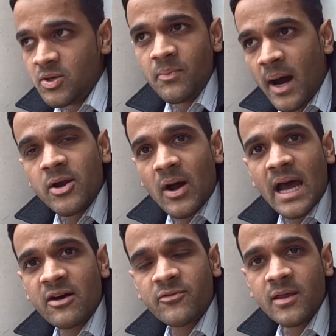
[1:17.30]
you might not
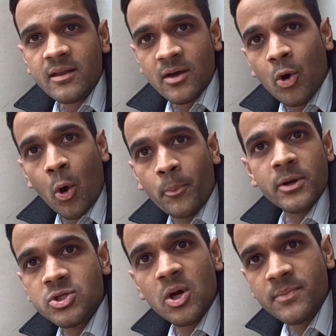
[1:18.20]
have the, the
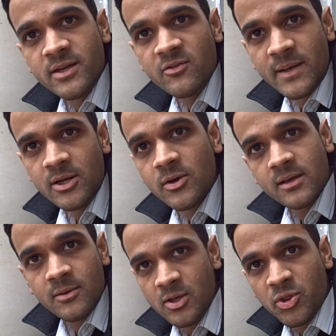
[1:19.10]
corporate job that you've been
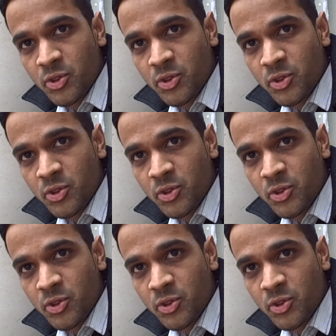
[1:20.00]
looking, you